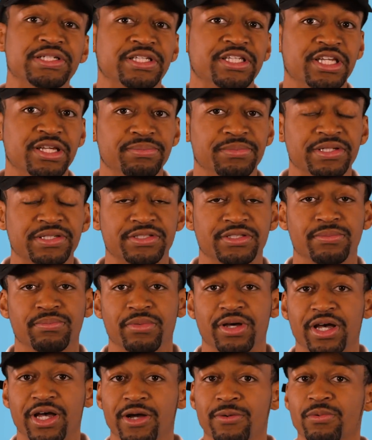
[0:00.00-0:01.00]
to keep this in
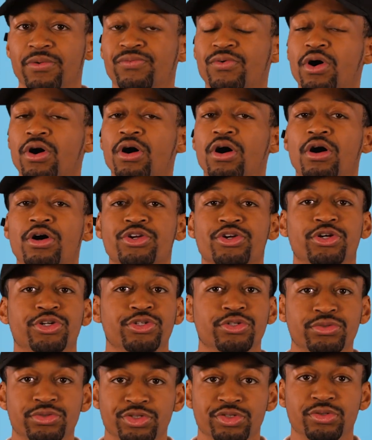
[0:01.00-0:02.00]
mind with all your
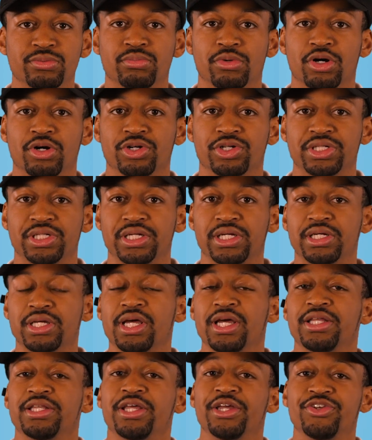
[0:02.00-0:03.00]
YouTube marketing
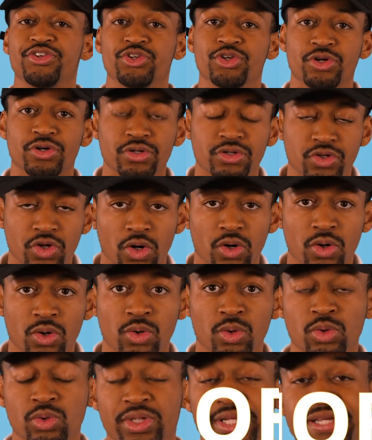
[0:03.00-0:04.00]
that your
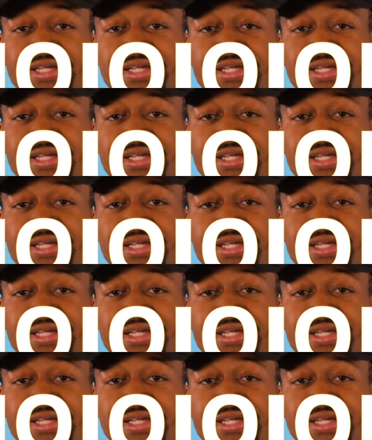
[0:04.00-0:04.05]
goal